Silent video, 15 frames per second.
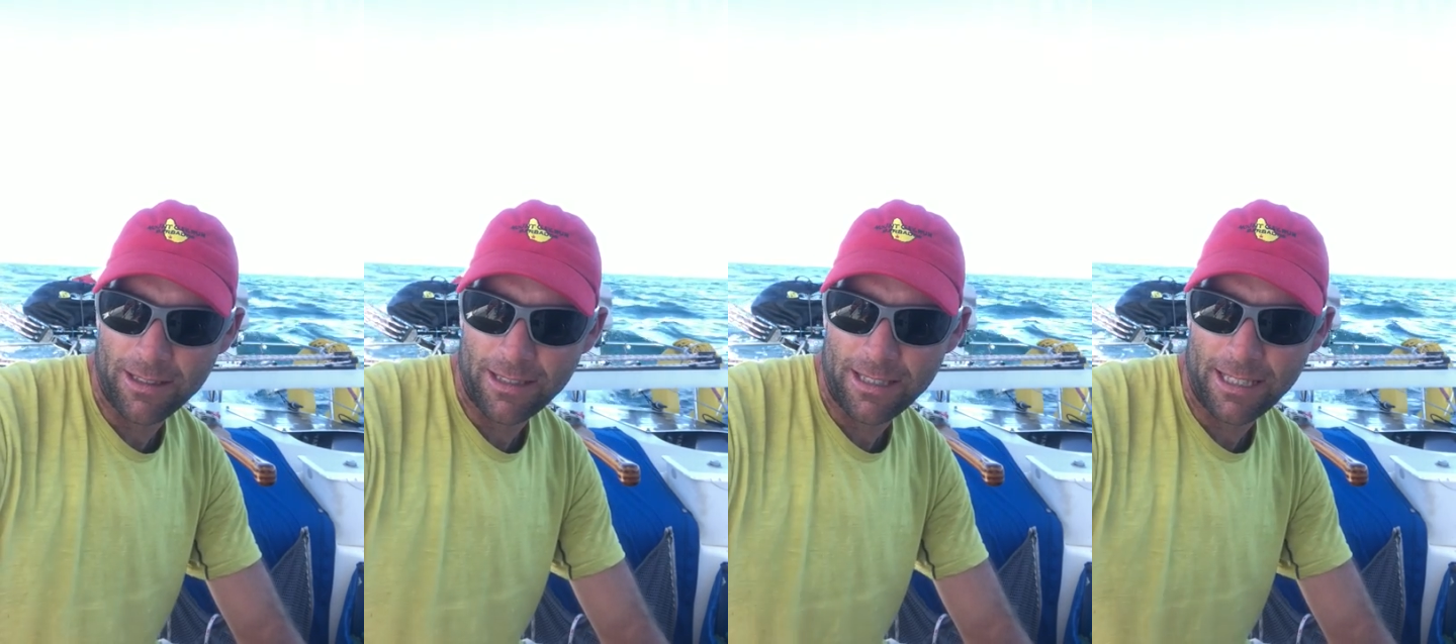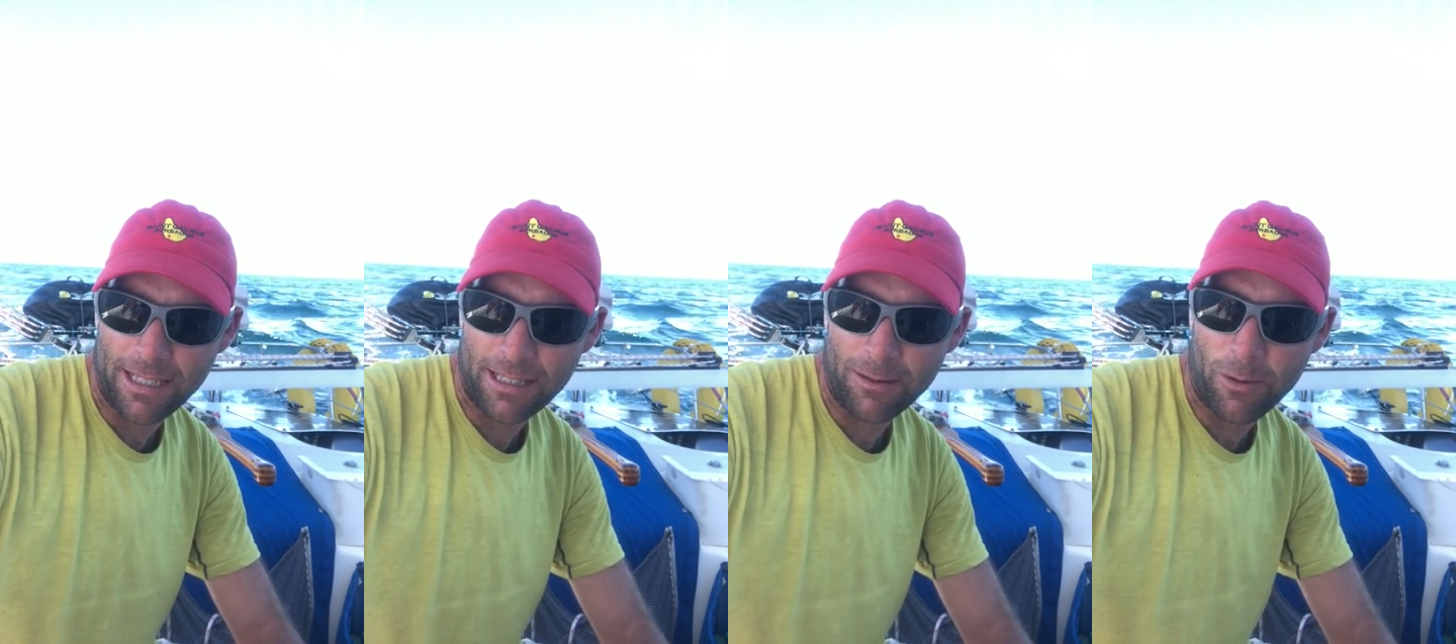
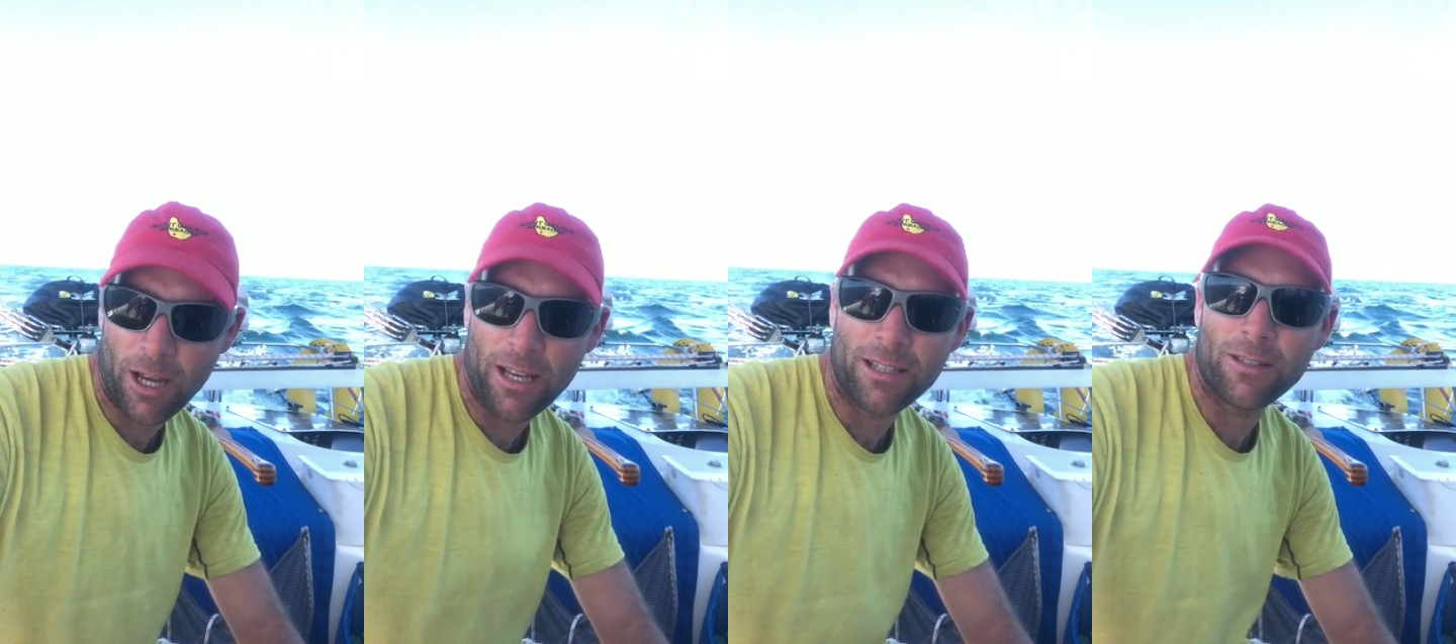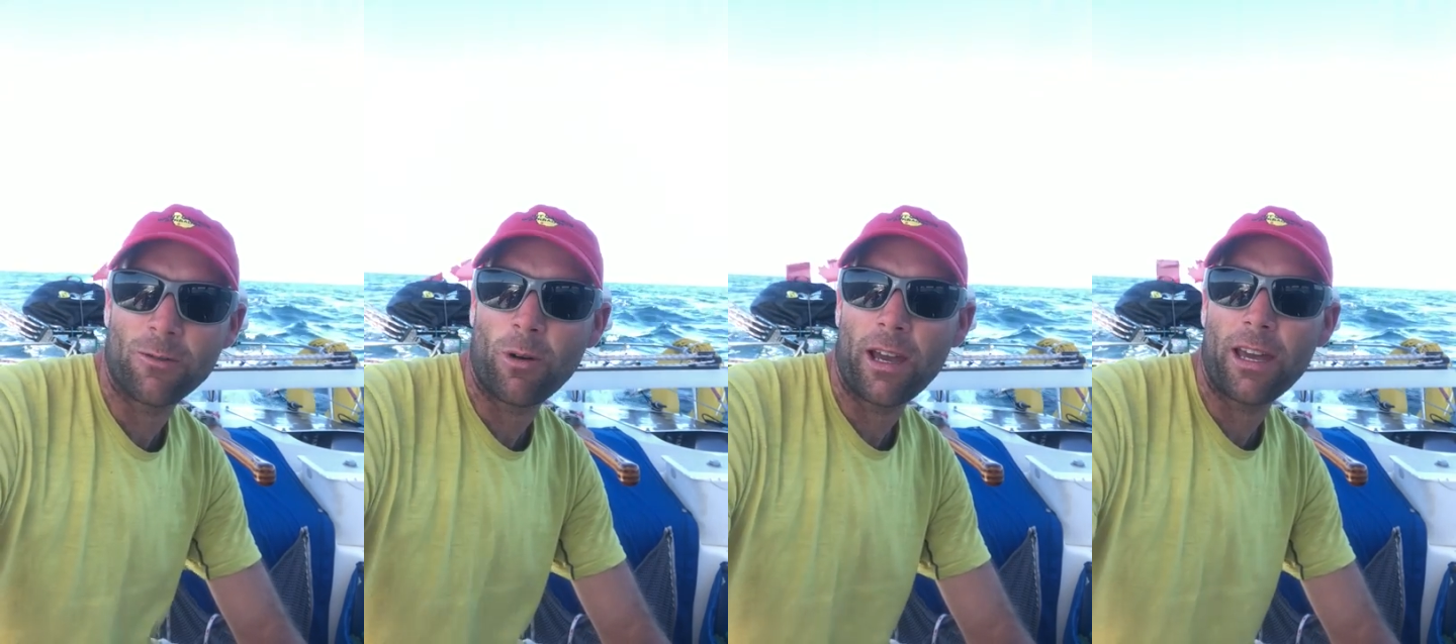6
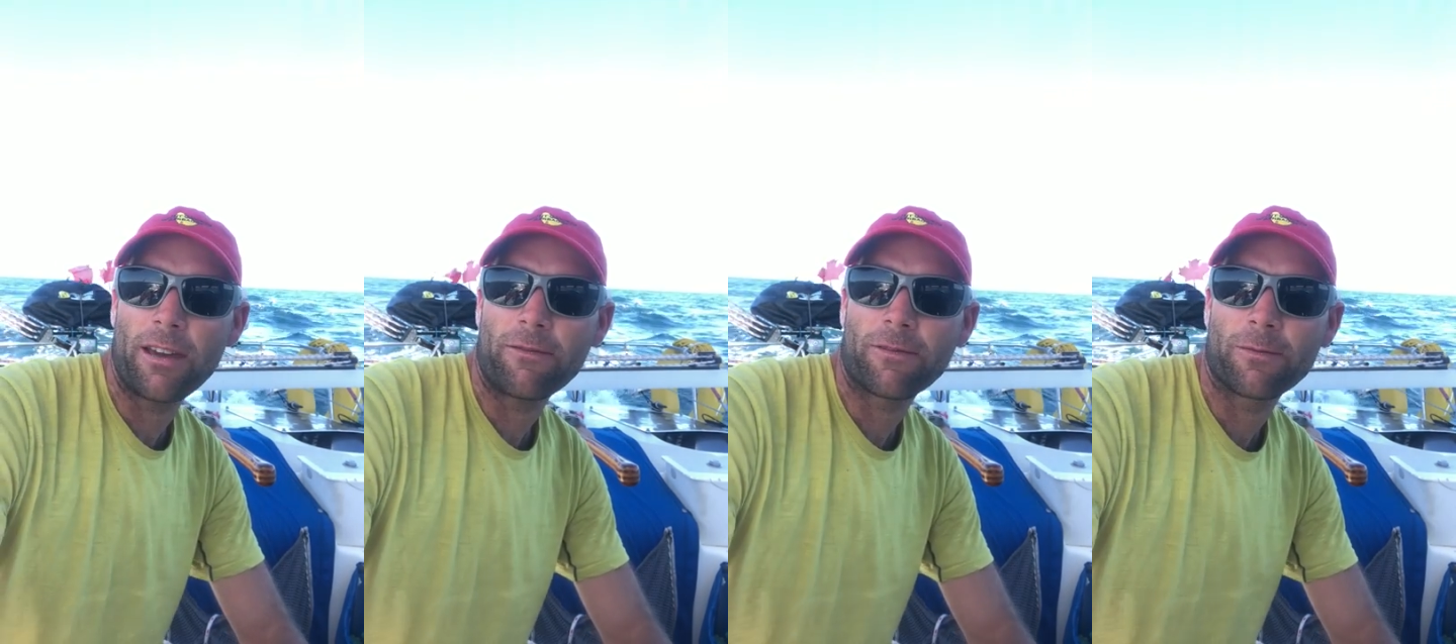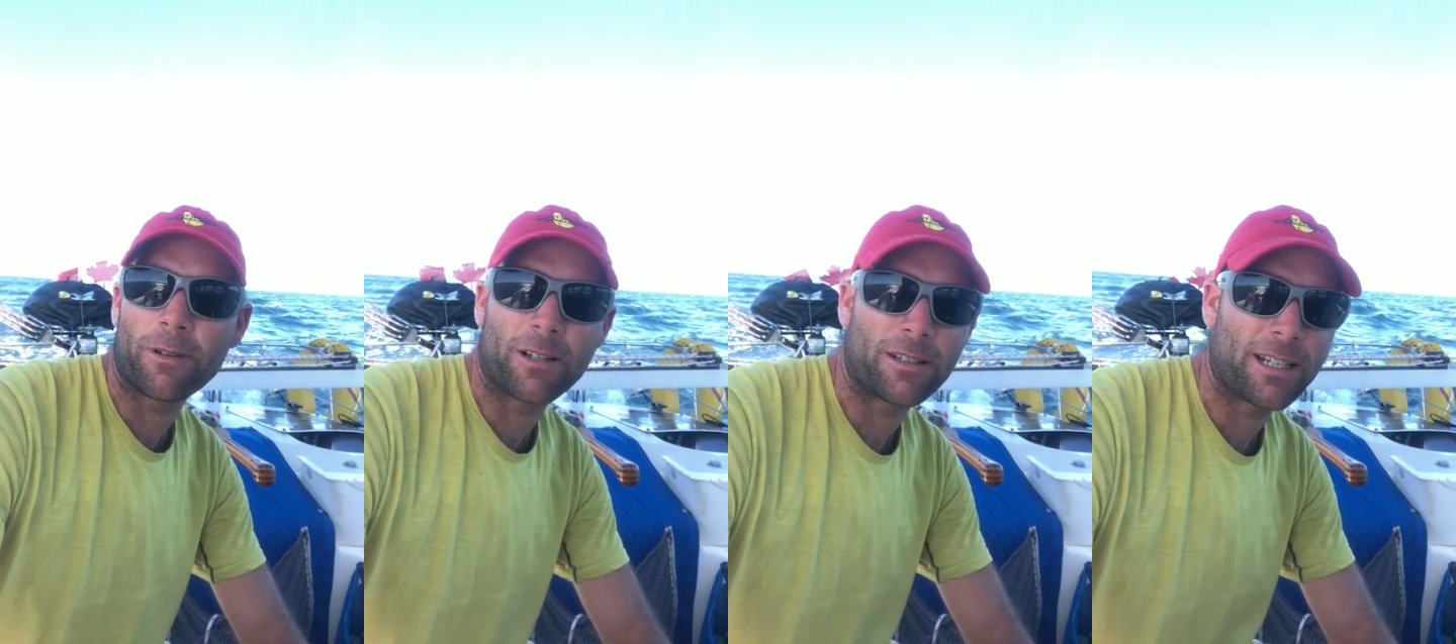miles away
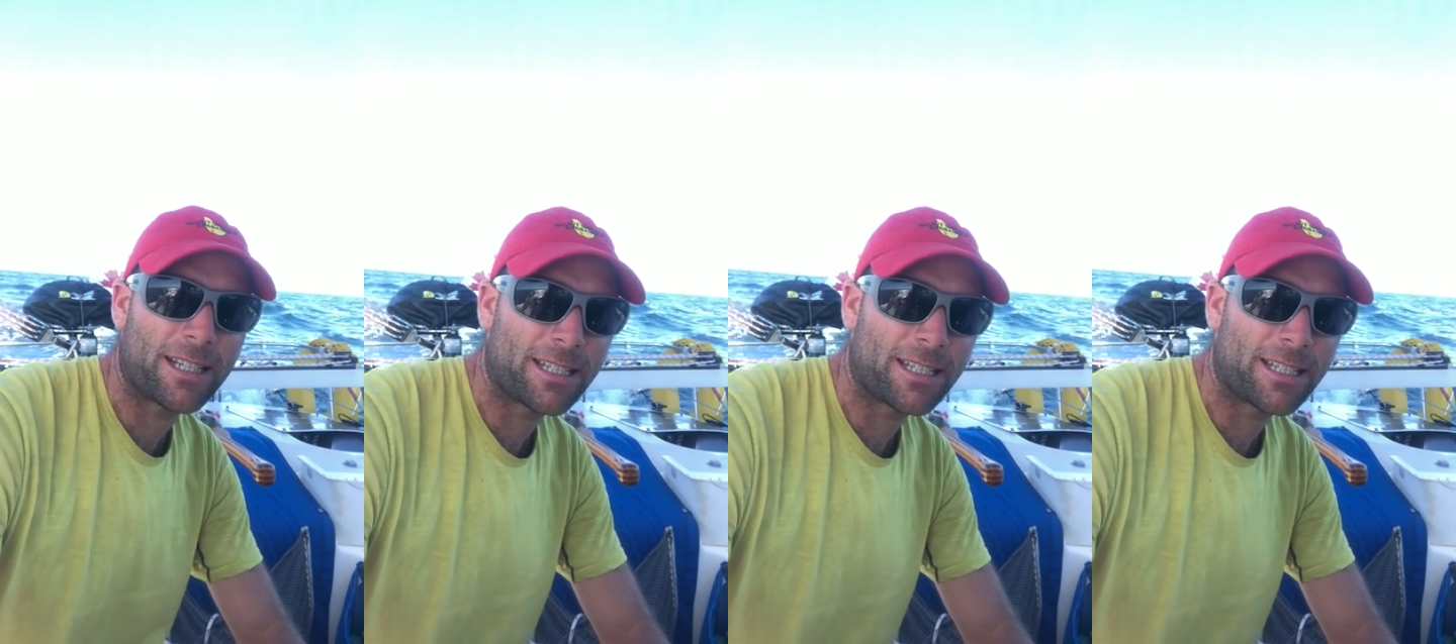from our